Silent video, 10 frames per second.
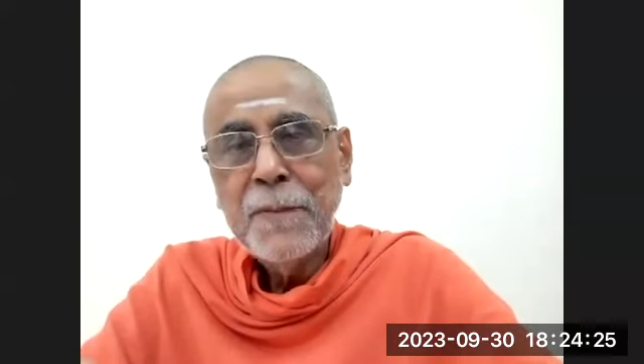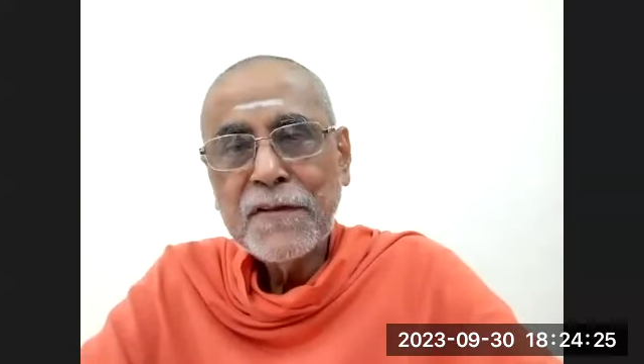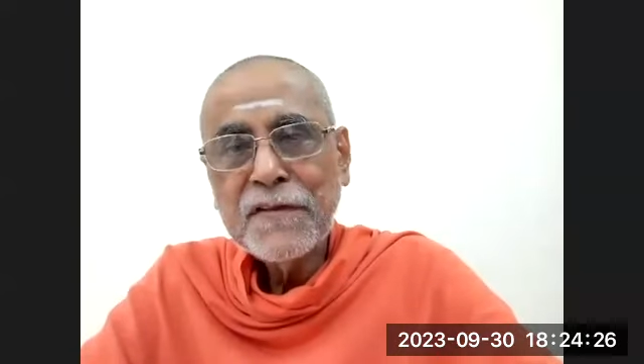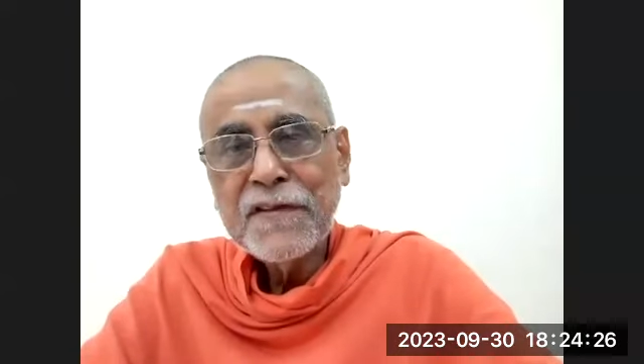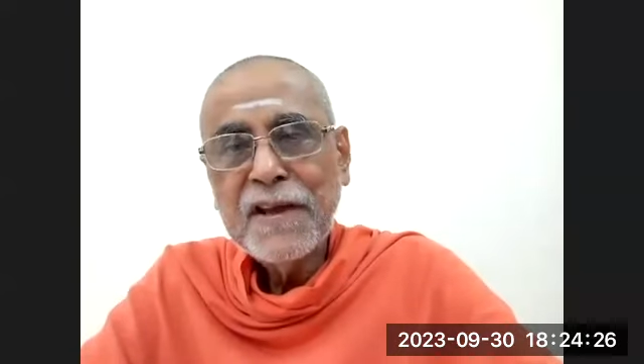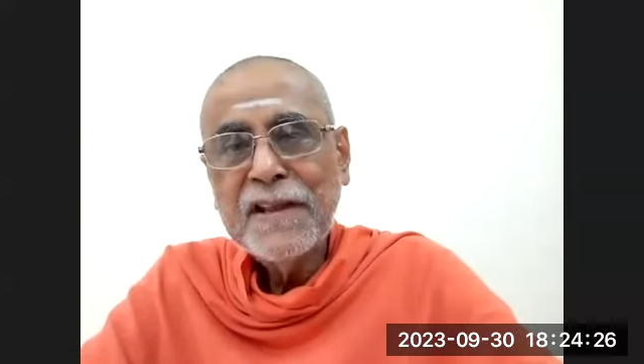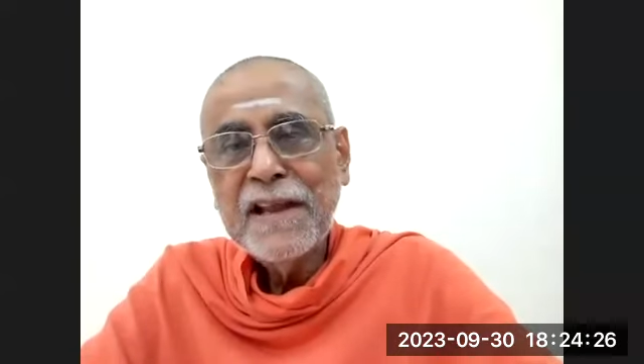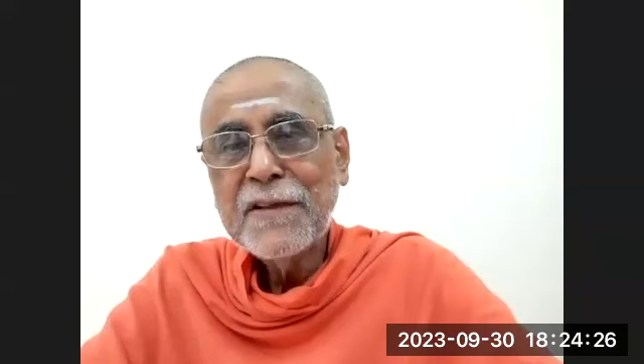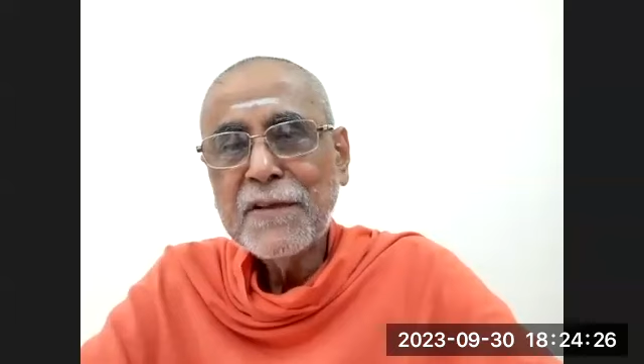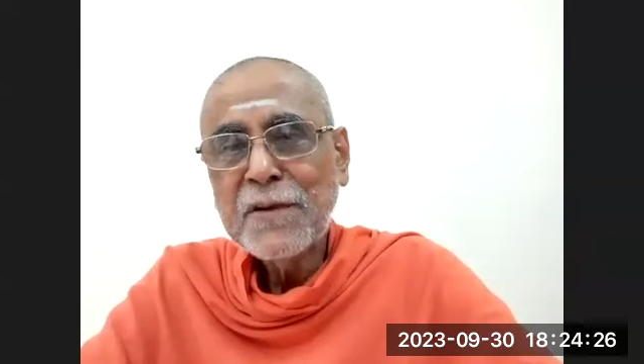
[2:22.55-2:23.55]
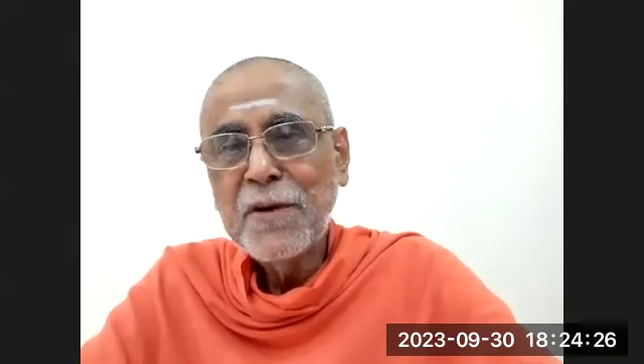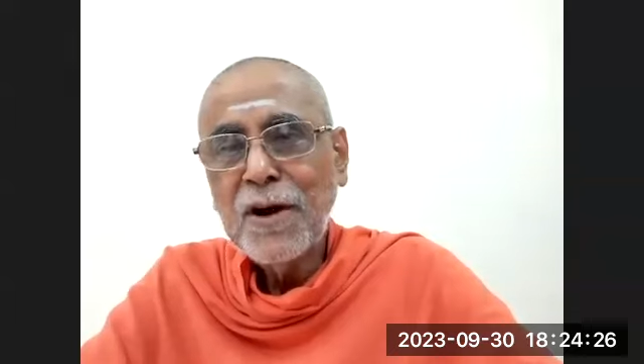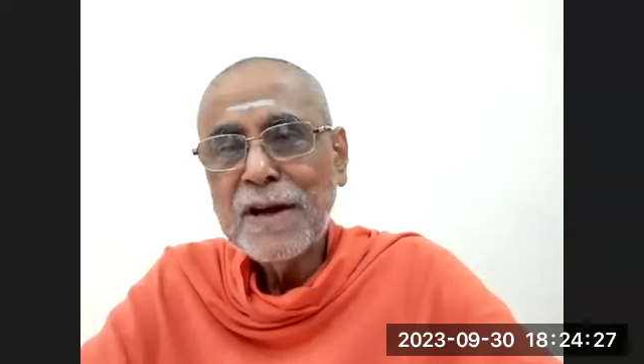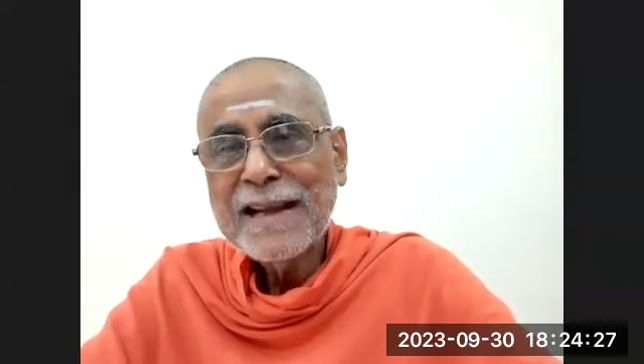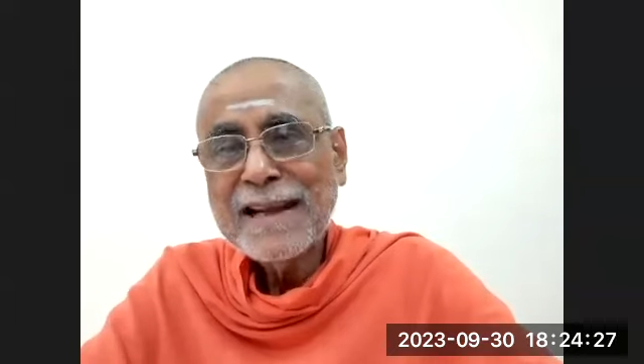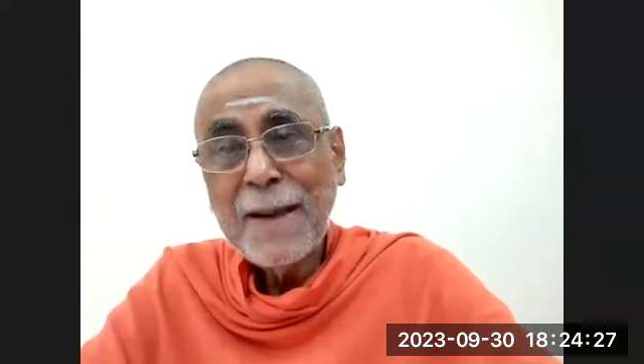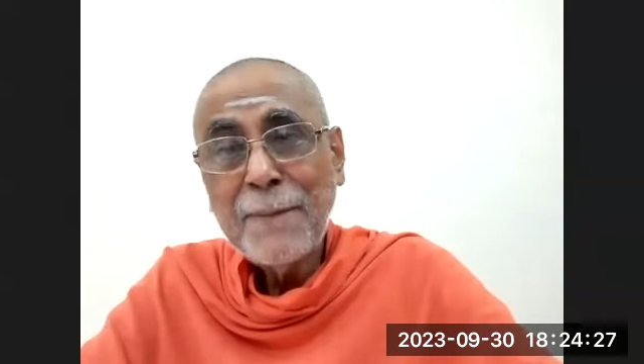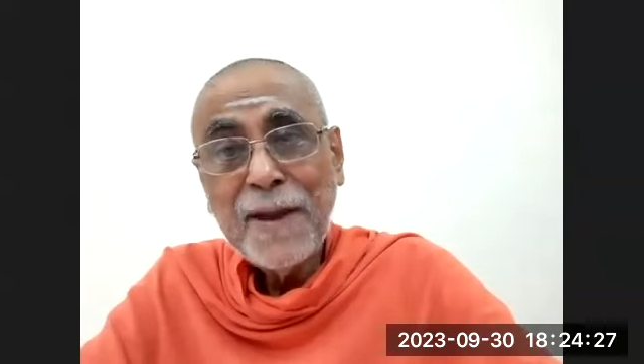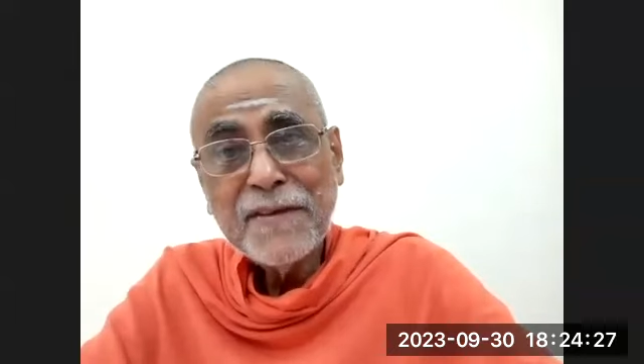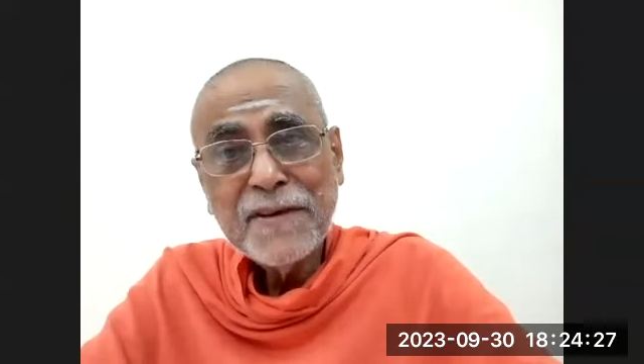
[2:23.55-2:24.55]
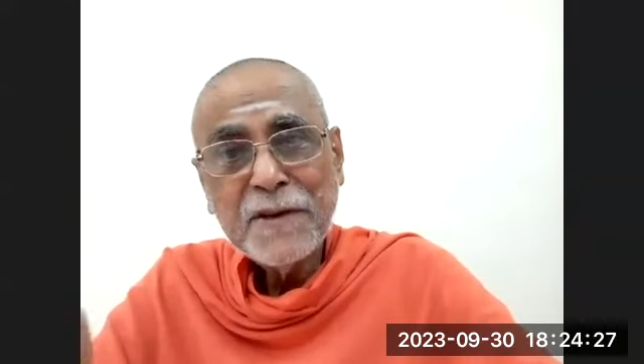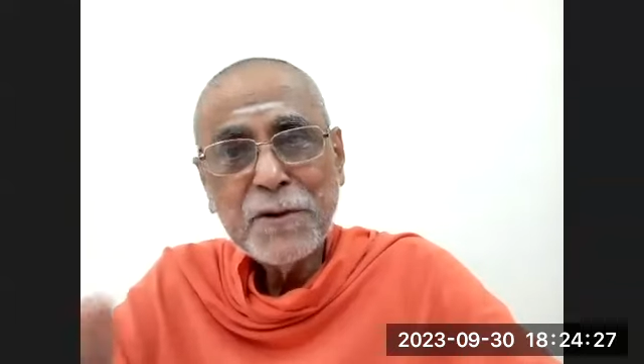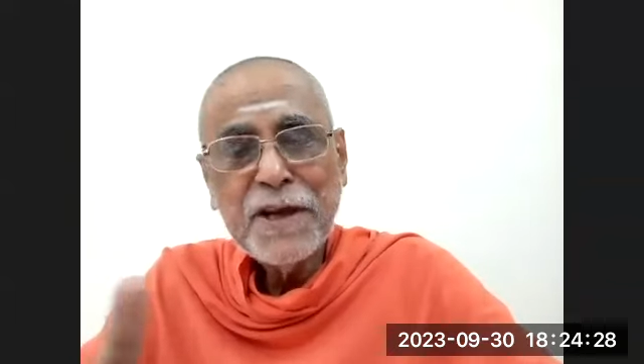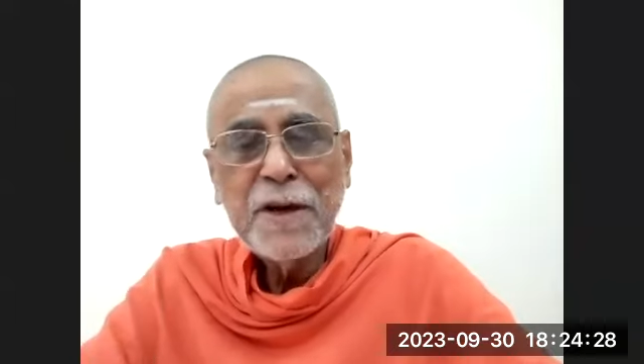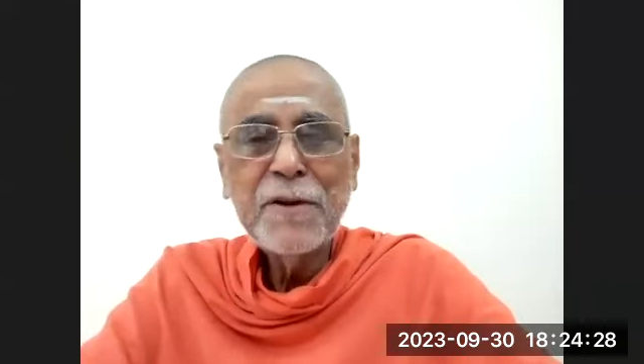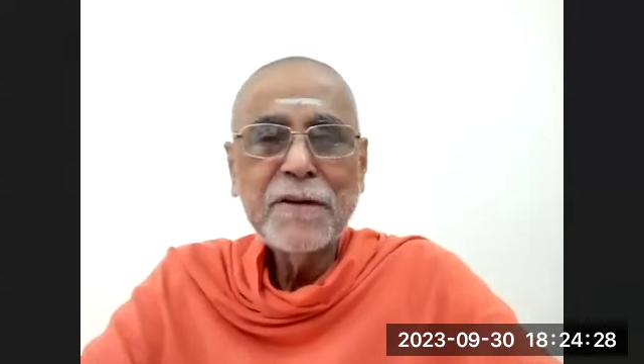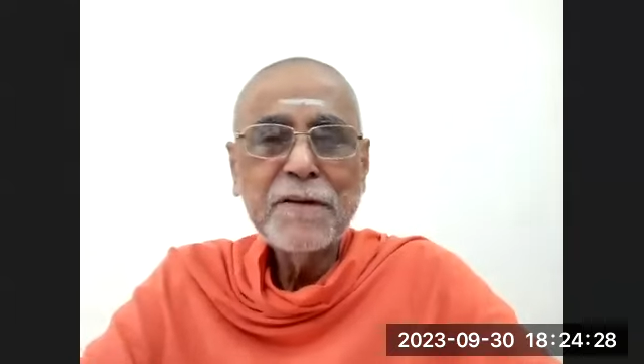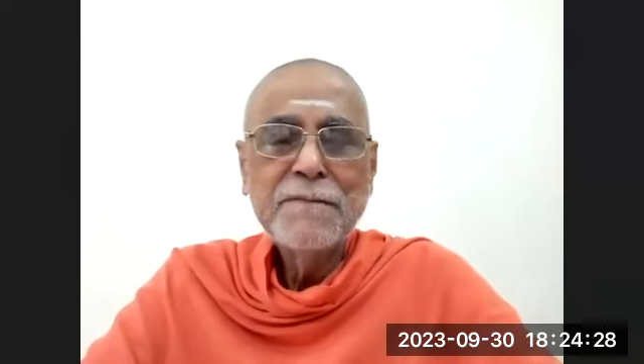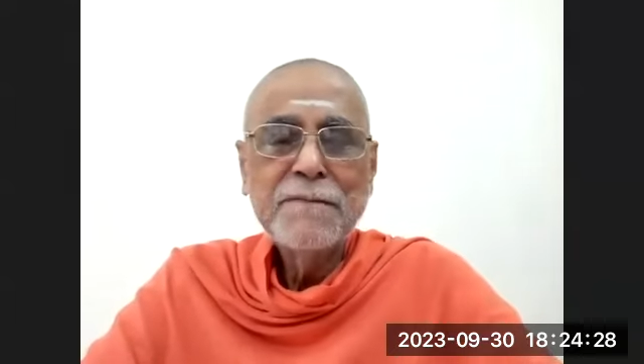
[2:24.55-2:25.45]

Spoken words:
person has got capacity to take it.